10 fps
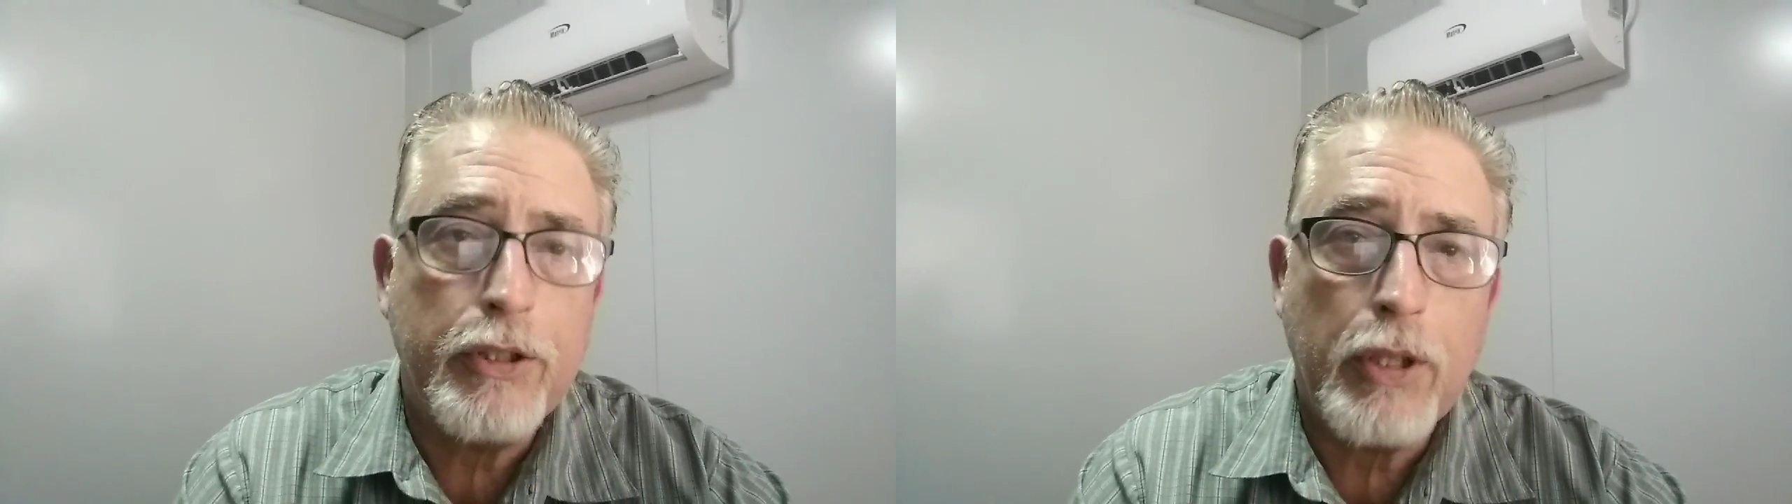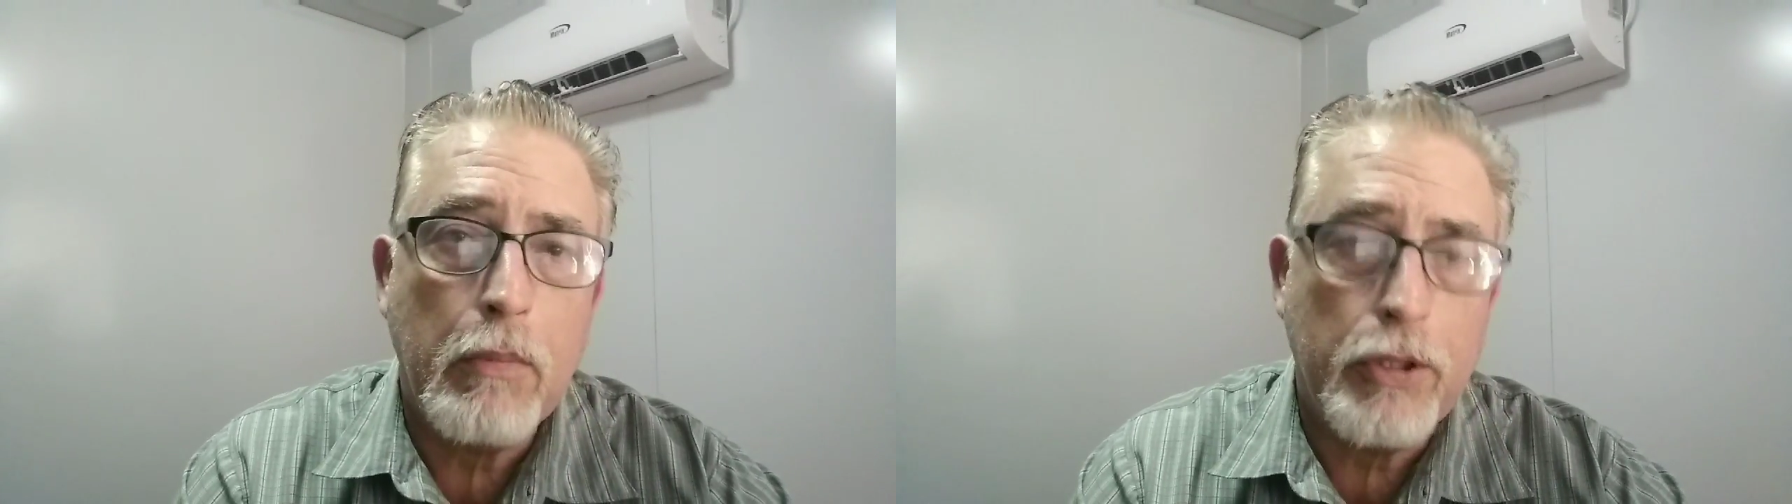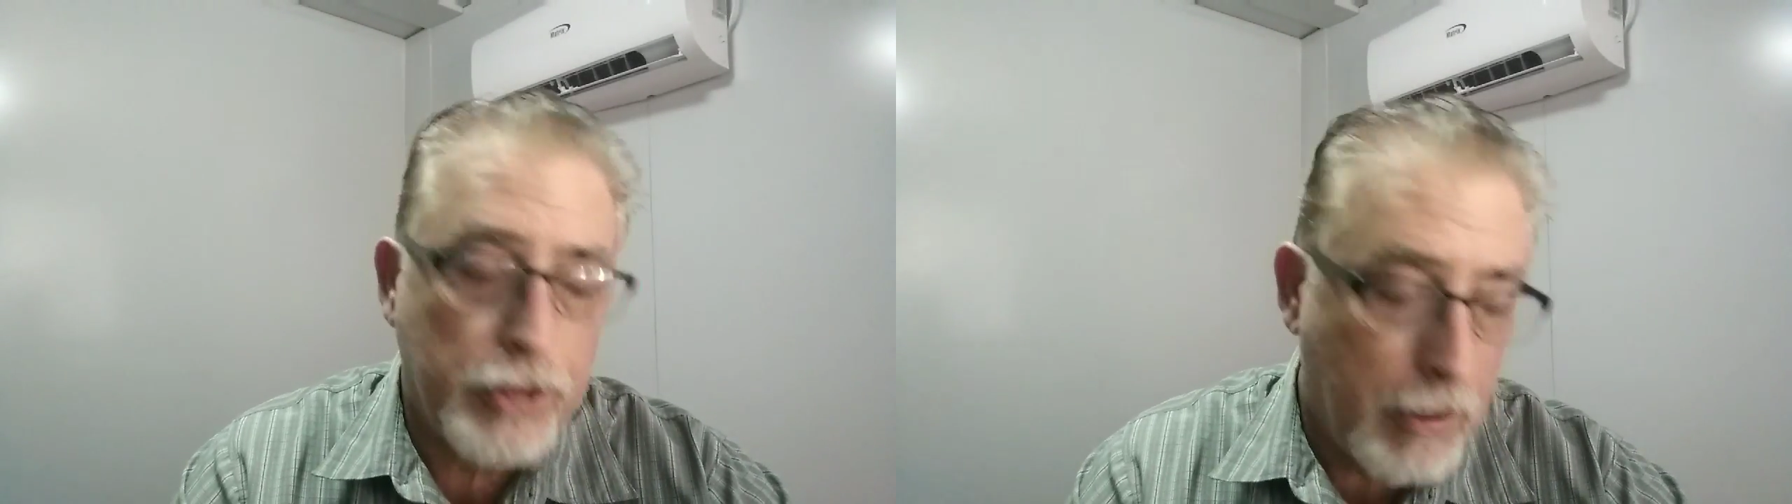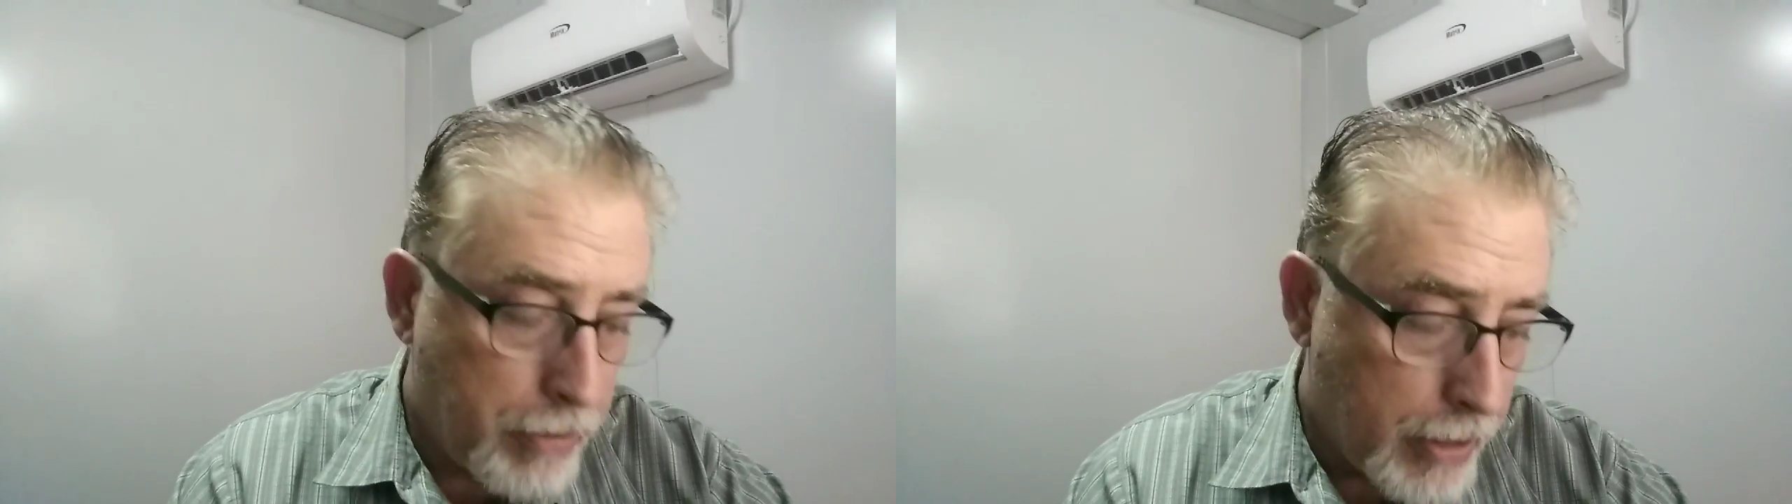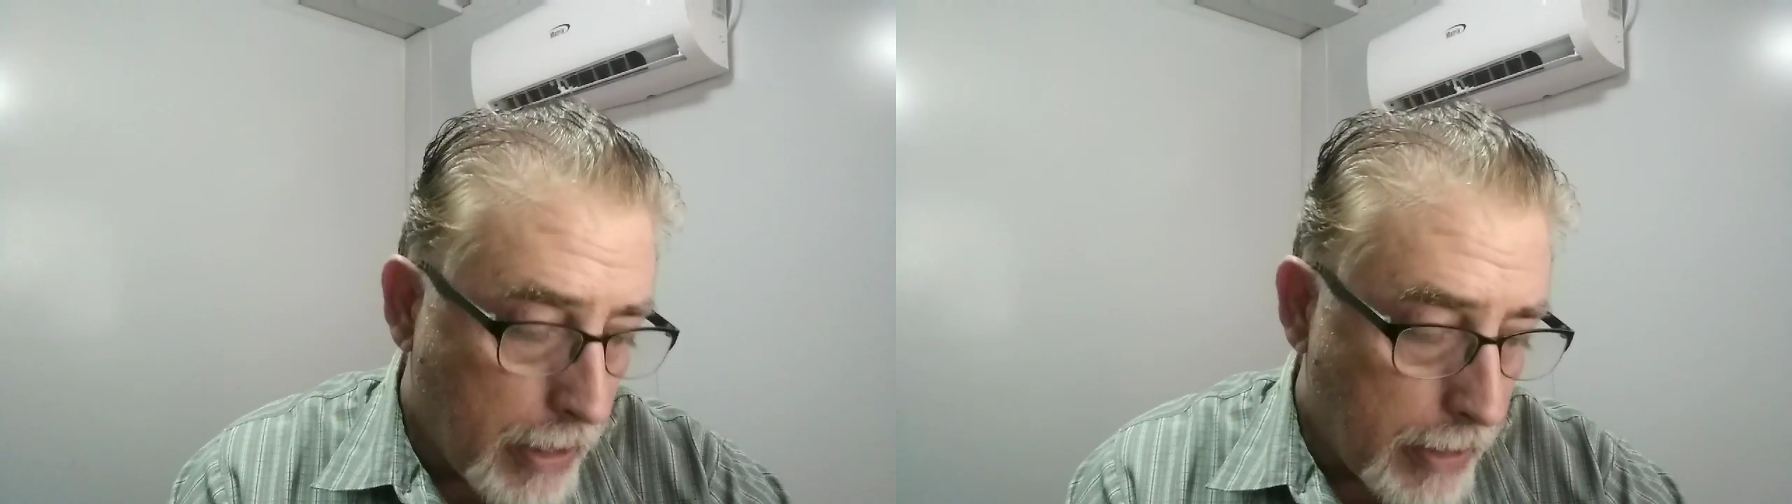
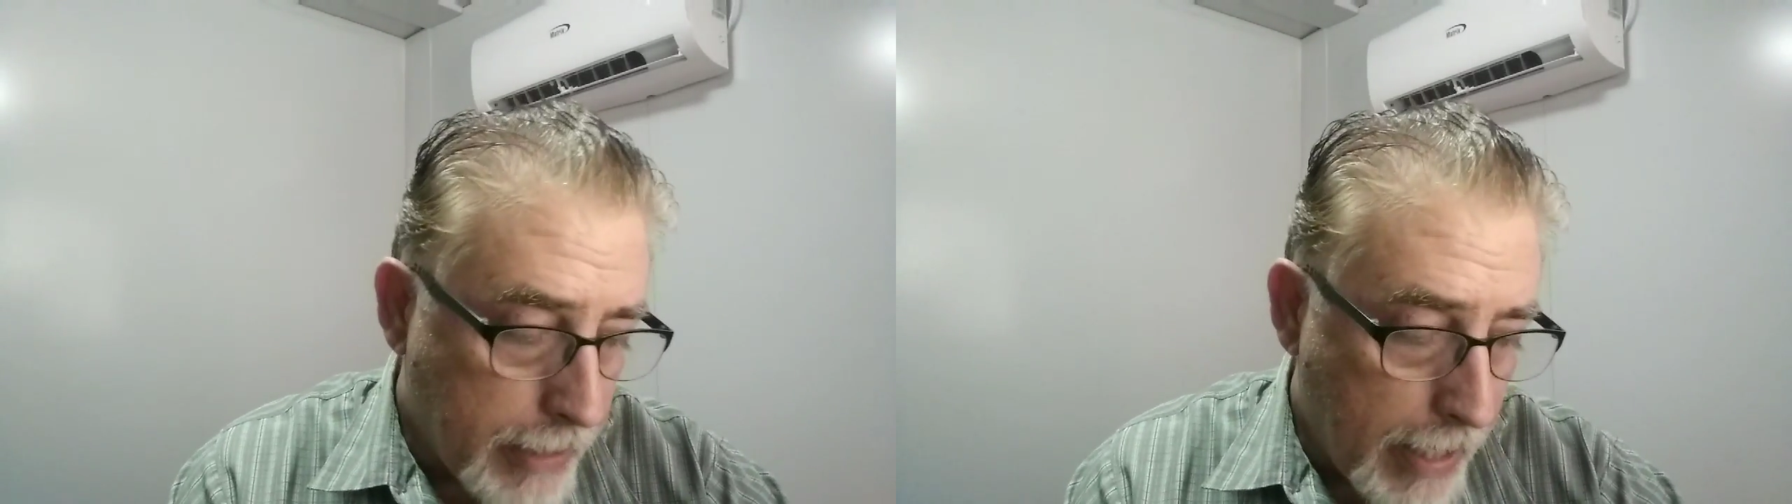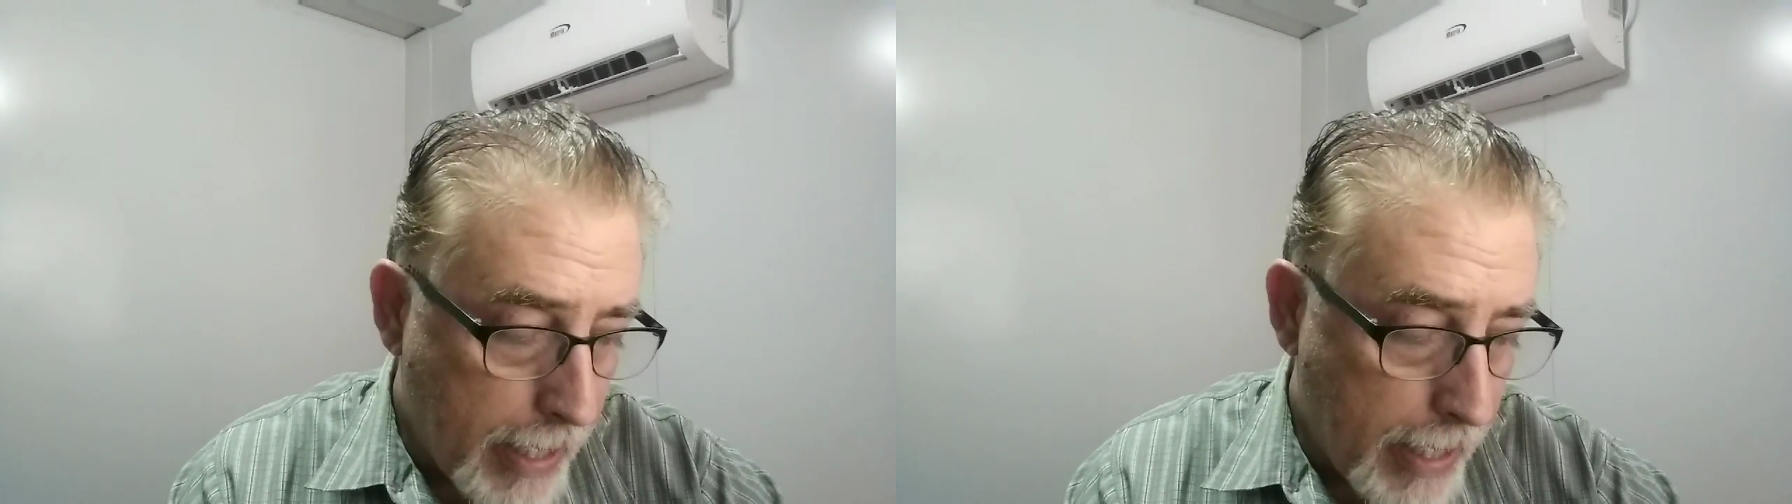something like that,